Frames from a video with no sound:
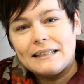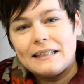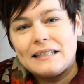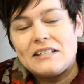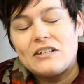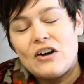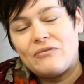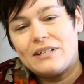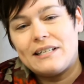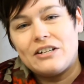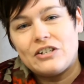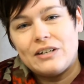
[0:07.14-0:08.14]
this
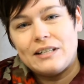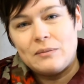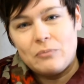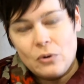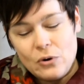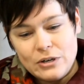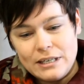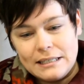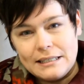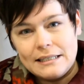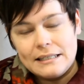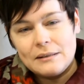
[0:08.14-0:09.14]
conversation is
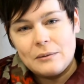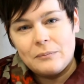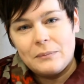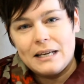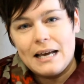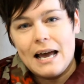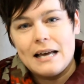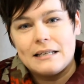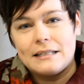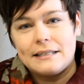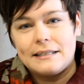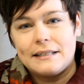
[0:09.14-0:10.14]
important
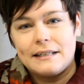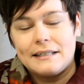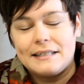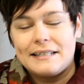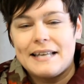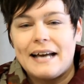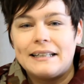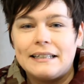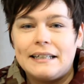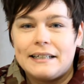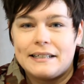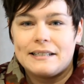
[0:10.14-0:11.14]
because,
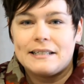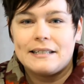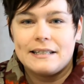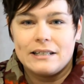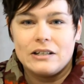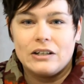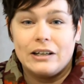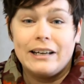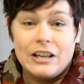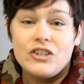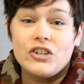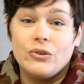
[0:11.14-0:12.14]
sadly, it's still
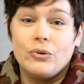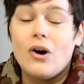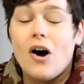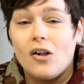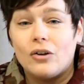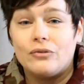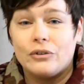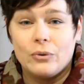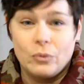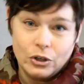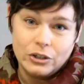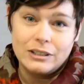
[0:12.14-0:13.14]
an issue all over the
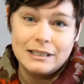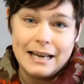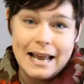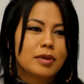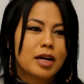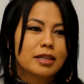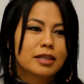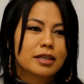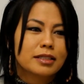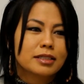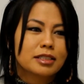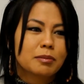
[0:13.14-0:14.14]
world. I think
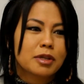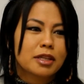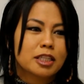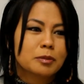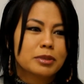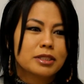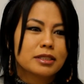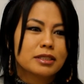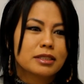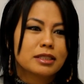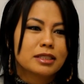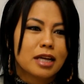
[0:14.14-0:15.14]
it's something that's
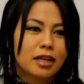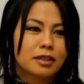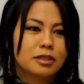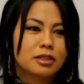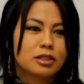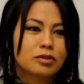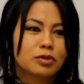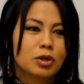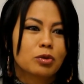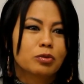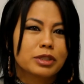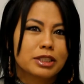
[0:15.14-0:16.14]
been silenced for
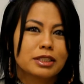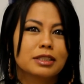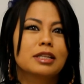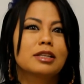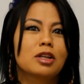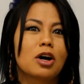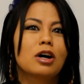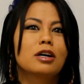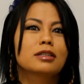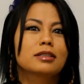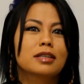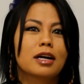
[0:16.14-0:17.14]
a really
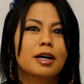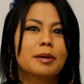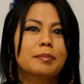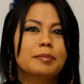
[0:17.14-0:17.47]
long time.